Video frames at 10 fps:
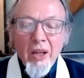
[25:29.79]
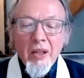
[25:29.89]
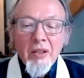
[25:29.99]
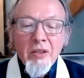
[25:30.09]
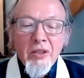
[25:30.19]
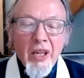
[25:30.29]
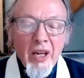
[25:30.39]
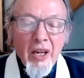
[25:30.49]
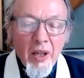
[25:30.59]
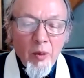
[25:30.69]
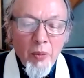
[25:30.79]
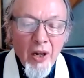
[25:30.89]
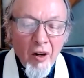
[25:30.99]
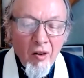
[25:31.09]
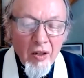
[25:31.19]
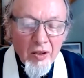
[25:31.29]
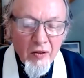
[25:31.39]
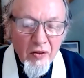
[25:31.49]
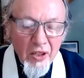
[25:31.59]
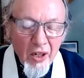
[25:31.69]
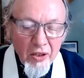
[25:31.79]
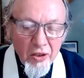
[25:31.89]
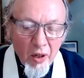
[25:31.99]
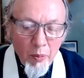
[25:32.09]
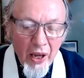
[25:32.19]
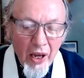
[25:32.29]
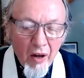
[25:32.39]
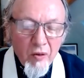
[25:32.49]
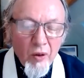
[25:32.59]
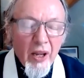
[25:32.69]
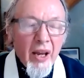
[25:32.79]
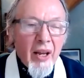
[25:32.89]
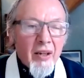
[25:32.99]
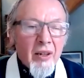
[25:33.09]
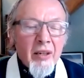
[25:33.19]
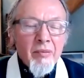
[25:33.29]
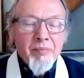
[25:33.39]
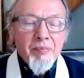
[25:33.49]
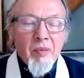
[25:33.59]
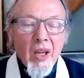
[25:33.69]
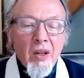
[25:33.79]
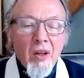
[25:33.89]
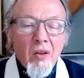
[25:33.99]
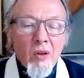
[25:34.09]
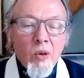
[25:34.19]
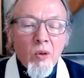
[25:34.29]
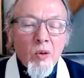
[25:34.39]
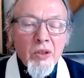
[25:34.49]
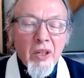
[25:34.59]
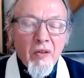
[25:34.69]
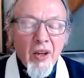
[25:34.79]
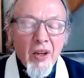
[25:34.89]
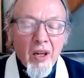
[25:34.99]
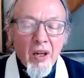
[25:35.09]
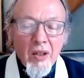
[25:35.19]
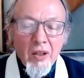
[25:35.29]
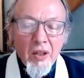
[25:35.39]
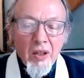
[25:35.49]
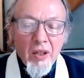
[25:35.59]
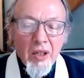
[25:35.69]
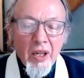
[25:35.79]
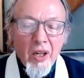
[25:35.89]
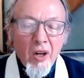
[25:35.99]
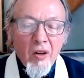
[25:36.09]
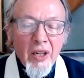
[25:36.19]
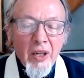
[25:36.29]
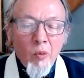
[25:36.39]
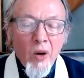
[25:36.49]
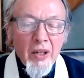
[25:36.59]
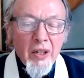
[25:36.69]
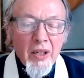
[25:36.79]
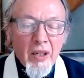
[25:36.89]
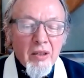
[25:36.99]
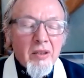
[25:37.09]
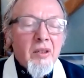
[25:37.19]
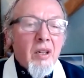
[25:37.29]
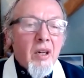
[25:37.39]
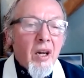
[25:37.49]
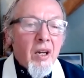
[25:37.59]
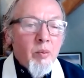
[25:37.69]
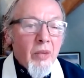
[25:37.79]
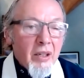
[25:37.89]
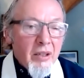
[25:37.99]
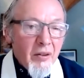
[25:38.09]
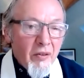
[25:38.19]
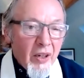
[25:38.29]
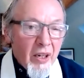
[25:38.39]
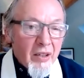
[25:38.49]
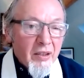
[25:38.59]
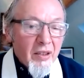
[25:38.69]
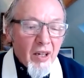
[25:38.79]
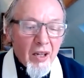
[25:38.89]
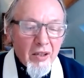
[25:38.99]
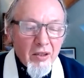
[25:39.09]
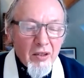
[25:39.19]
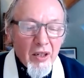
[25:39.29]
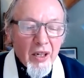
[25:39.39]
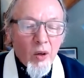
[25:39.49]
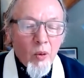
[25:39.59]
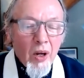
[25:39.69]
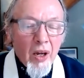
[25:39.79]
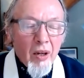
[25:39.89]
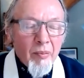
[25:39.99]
Seeing the appearance of such a powerful ally, the haughty figure can only wonder, admit defeat, and slink away.